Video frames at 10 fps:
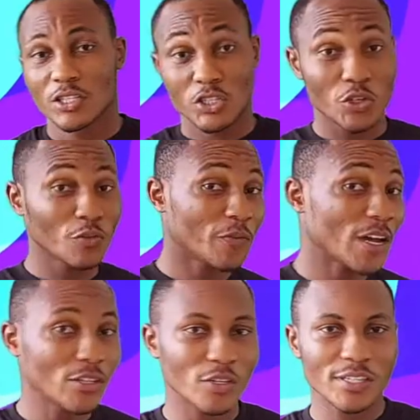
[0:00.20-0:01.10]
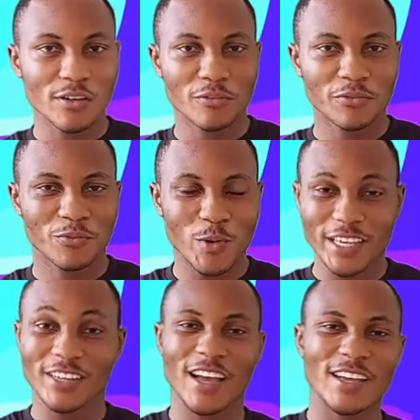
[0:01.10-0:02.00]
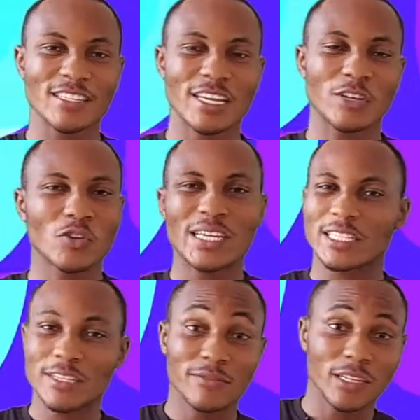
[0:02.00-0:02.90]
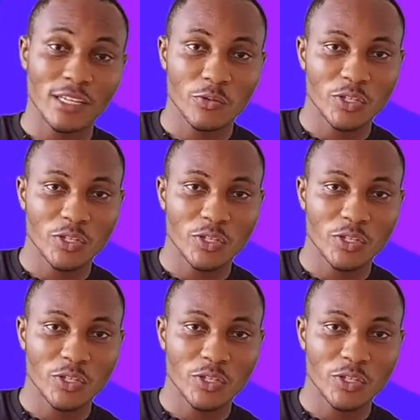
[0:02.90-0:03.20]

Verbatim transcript: Do you find yourself working hard and not achieving any